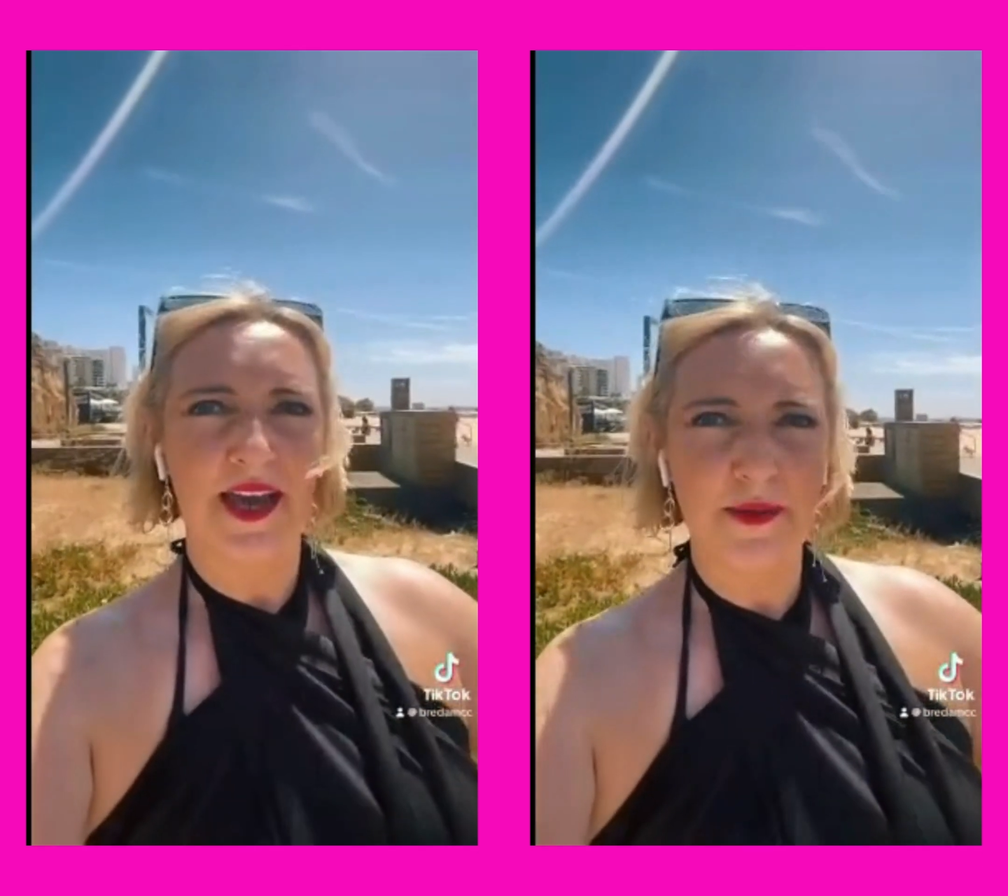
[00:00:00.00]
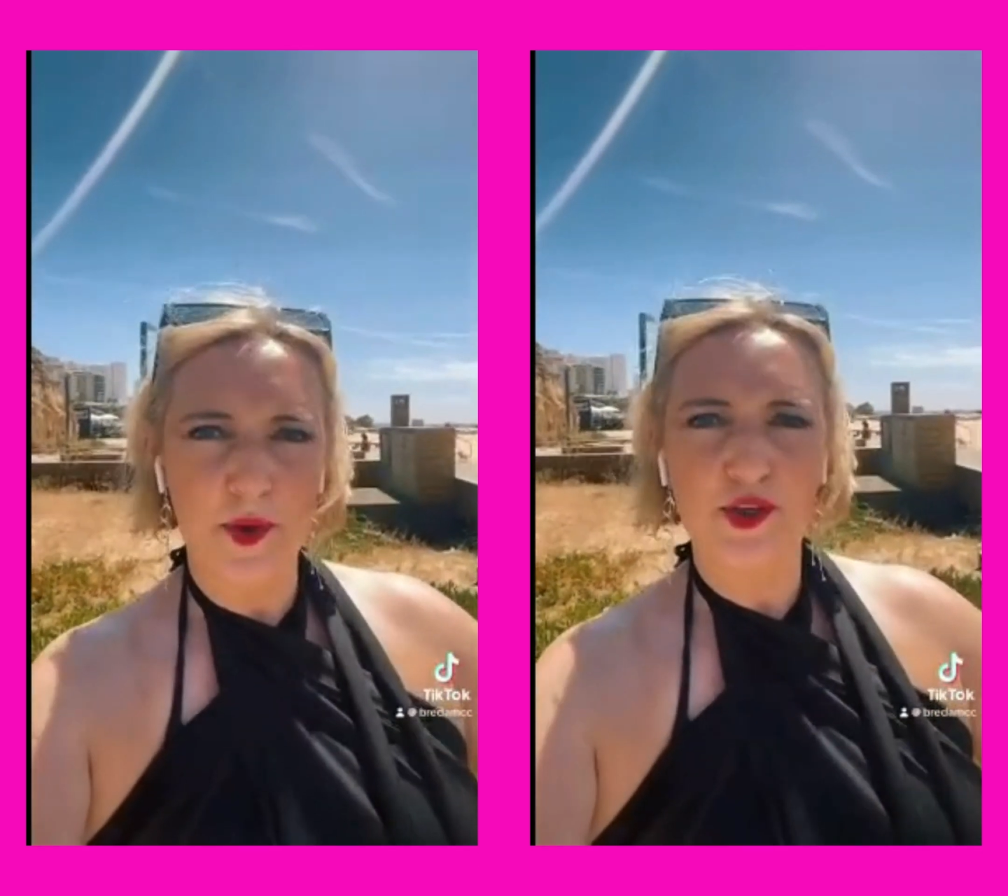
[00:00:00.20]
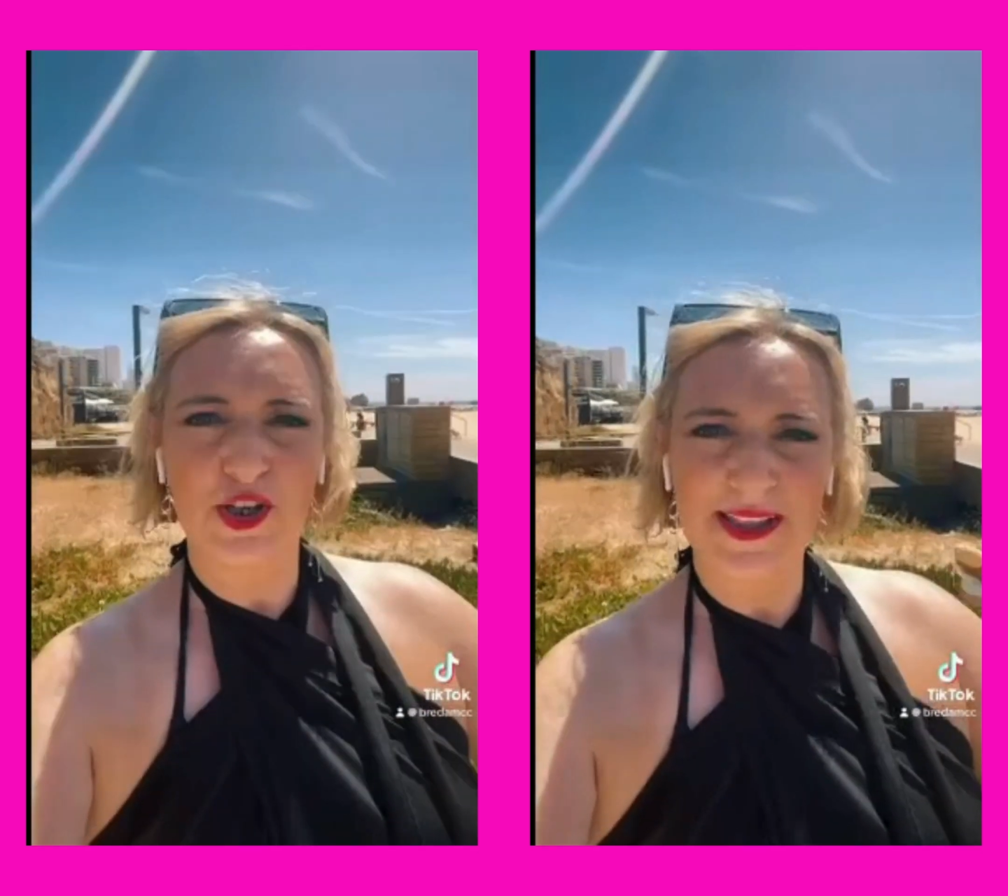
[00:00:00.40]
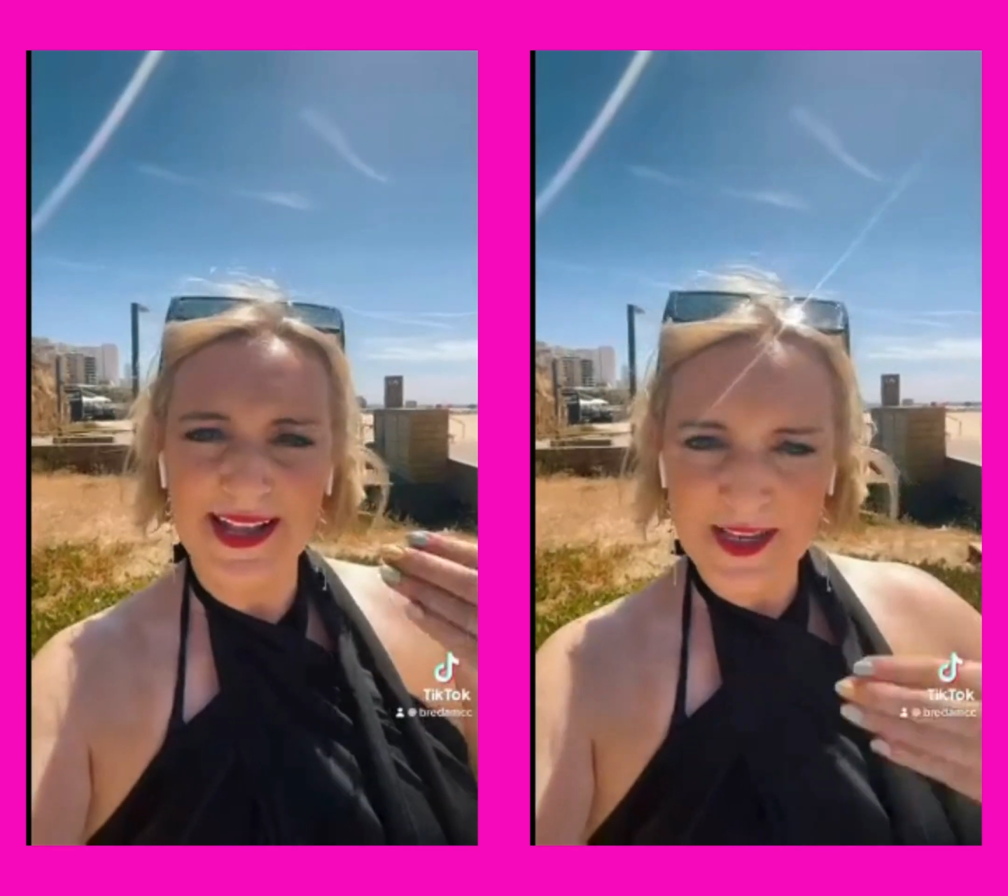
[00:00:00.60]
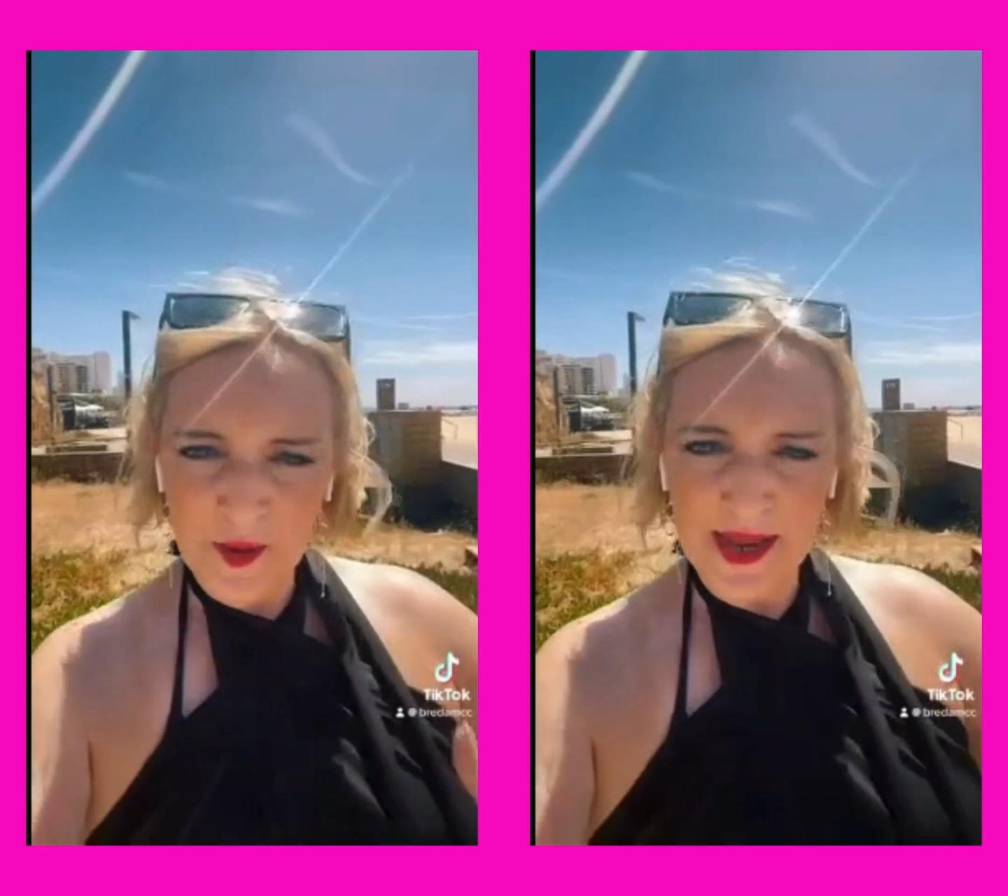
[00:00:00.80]
emotion.
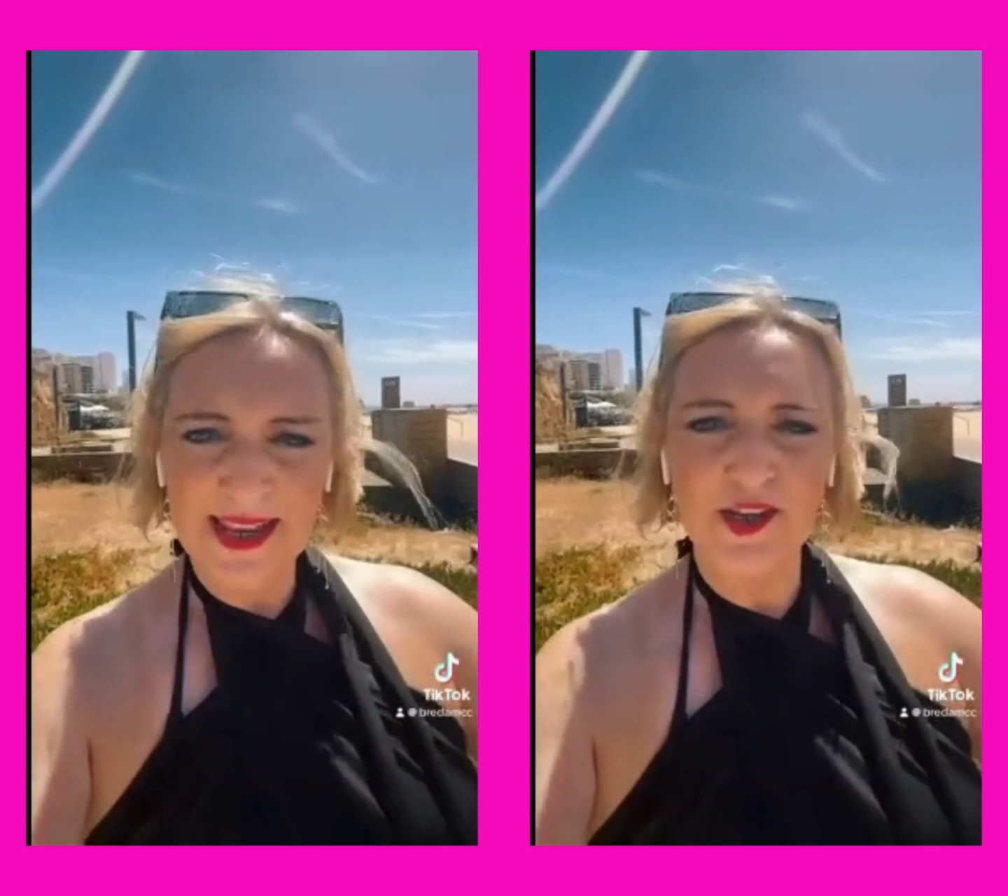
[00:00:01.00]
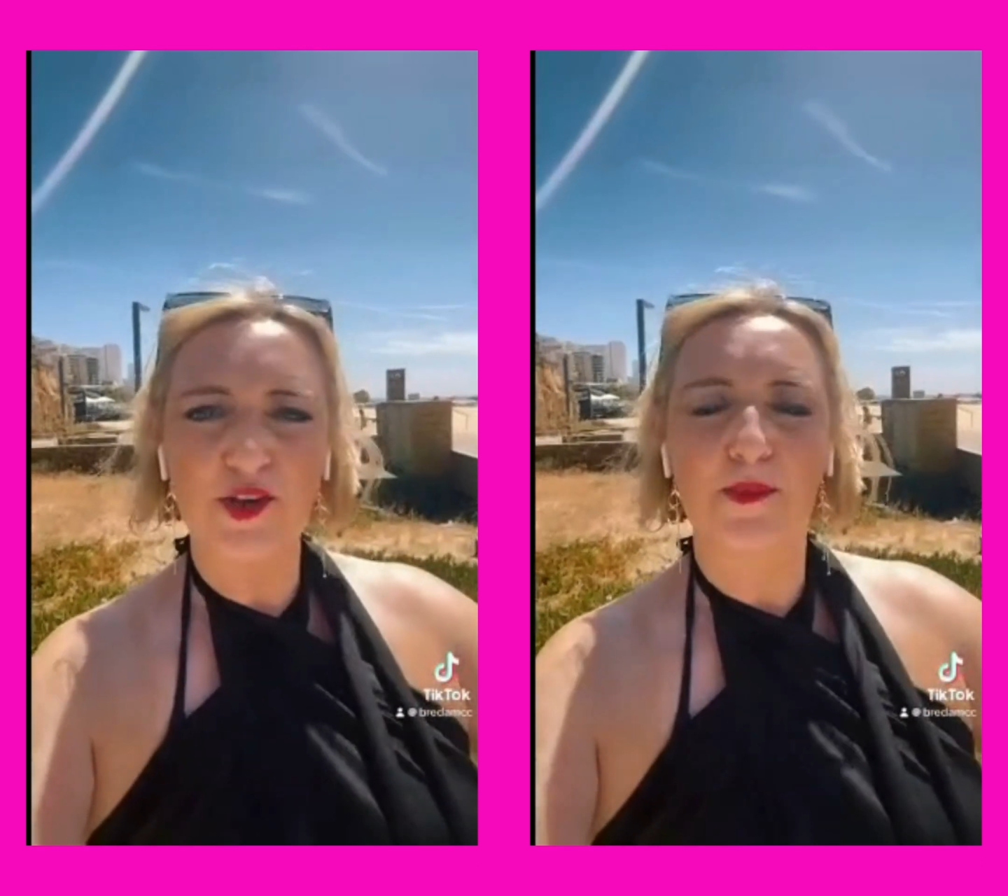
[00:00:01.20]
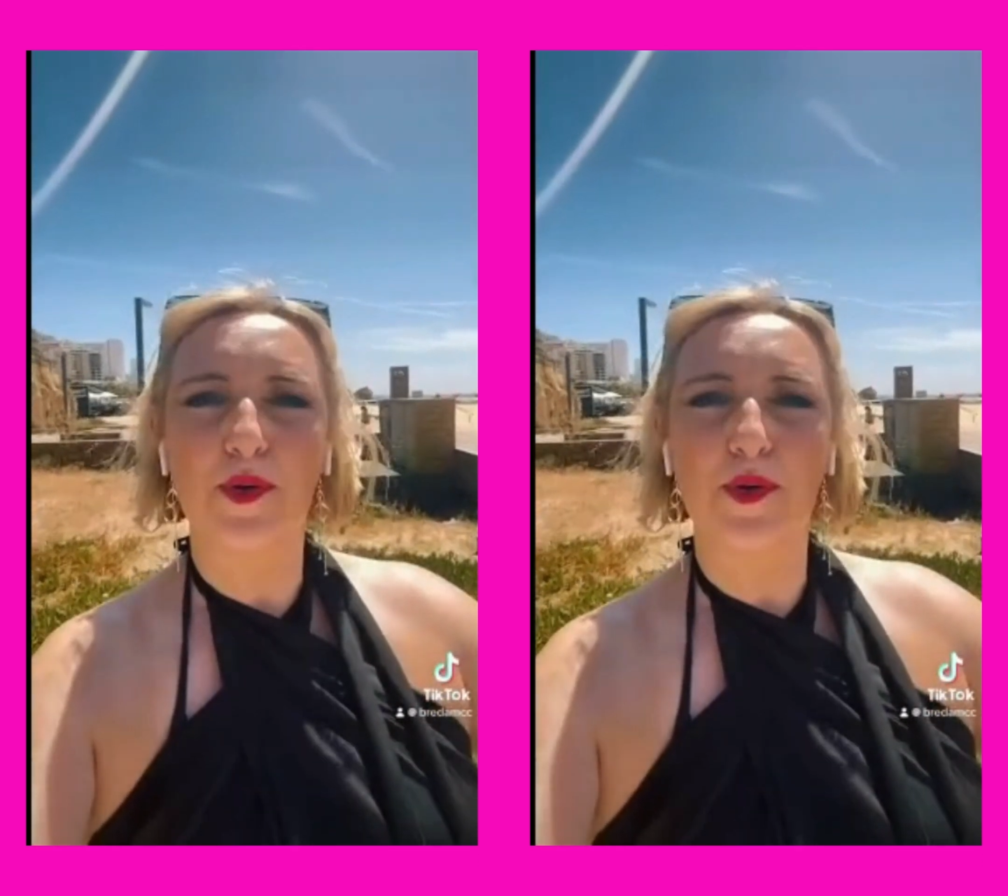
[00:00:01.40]
That's how I need you to